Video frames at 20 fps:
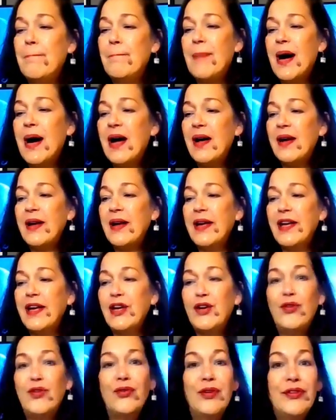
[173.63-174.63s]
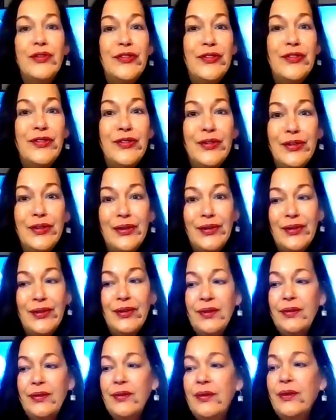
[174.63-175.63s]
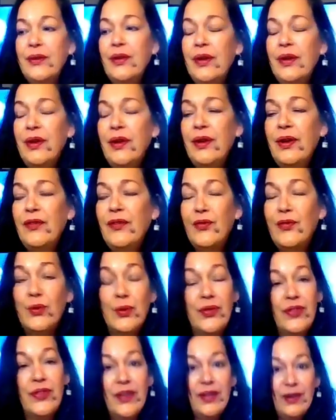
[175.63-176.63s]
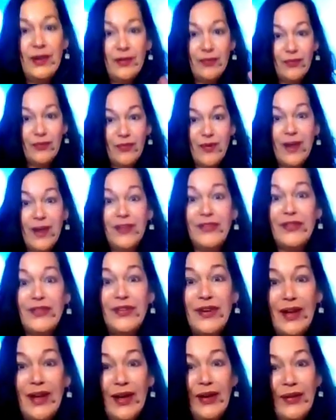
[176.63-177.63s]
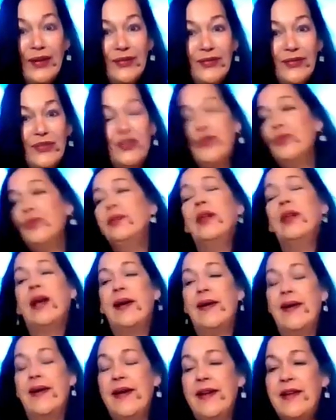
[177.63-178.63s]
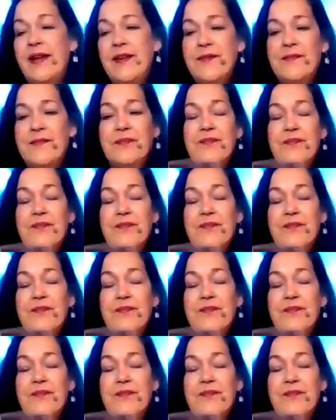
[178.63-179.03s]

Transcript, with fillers: My crystal for the rest of July,